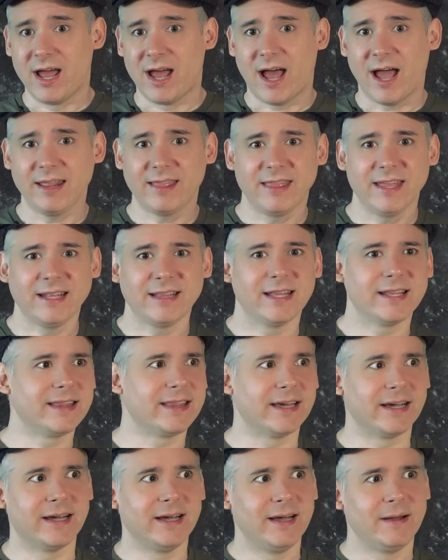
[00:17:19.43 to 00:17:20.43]
I think that
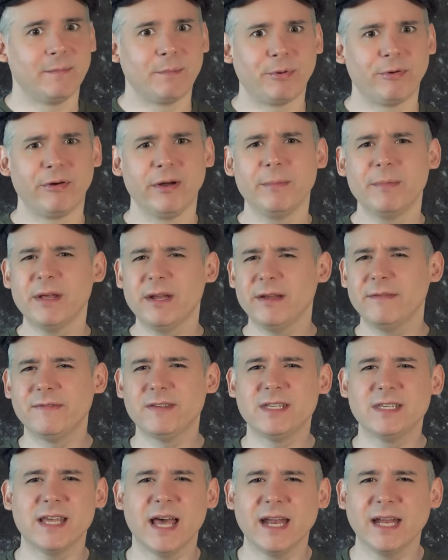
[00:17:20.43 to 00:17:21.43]
the primitive
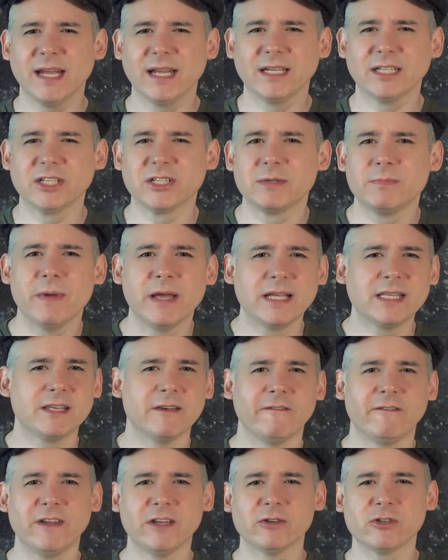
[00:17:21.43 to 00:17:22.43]
setting just makes
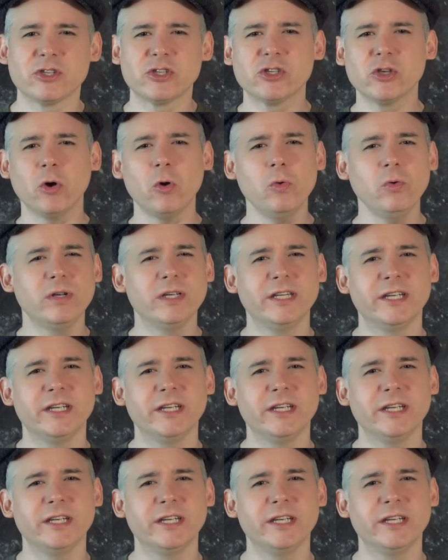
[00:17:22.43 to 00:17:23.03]
it feel so